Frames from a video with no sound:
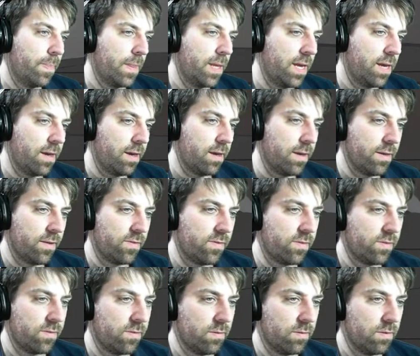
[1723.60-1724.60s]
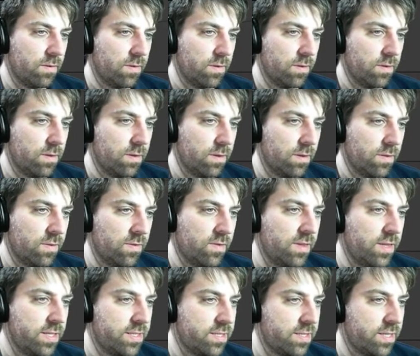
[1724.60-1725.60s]
Yeah, that's... See,
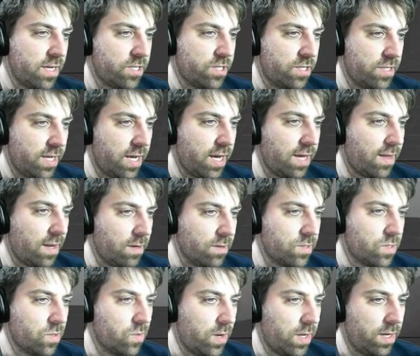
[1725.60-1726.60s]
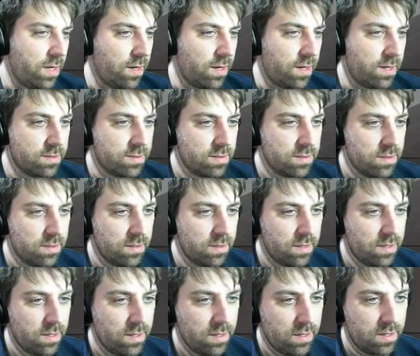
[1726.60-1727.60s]
this section, yeah, that looks quite nice.
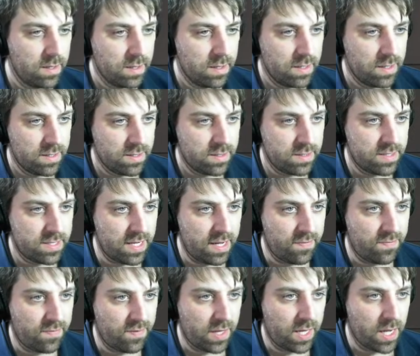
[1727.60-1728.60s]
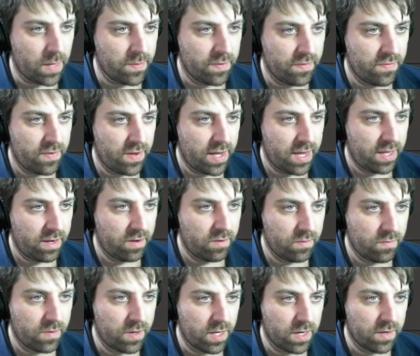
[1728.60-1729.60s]
Definitely, I'm a fan
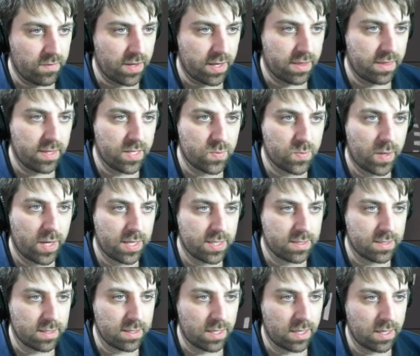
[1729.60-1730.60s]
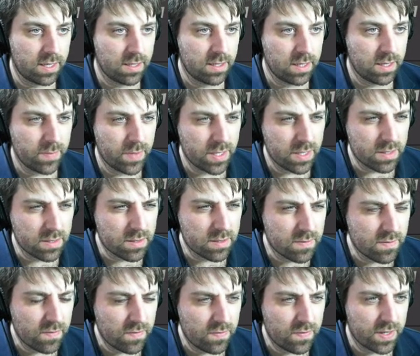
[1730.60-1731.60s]
of kind of like this piece in here. Let me
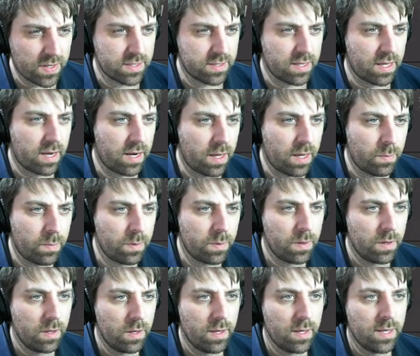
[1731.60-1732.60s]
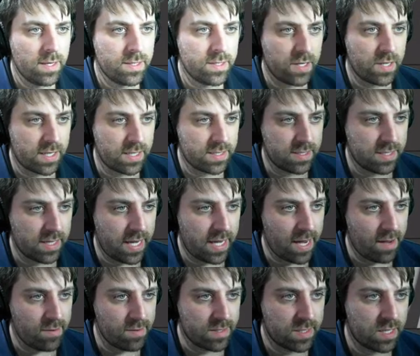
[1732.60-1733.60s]
just fix that up. So you can see
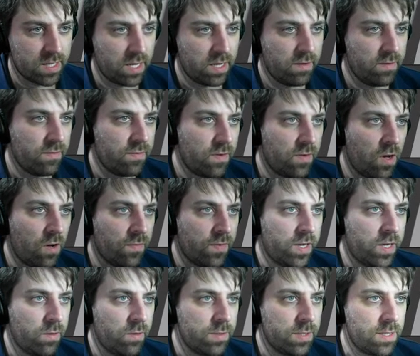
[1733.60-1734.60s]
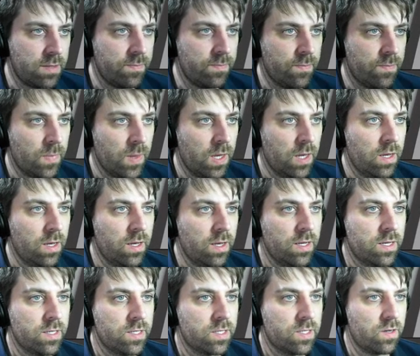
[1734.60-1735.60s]
how it's kind of off kilter.
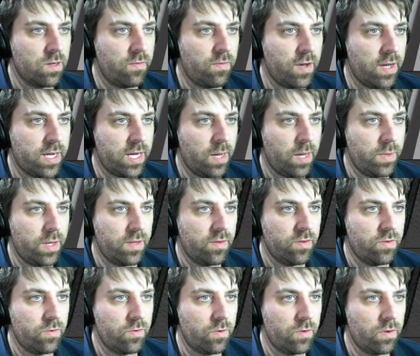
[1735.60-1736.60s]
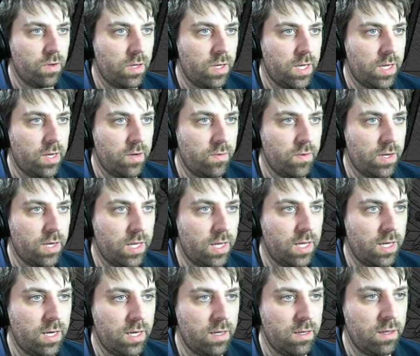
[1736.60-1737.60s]
So if I come into here and
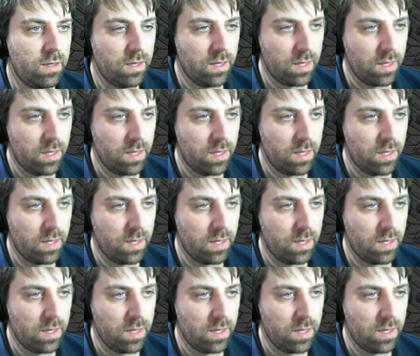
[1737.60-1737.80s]
here,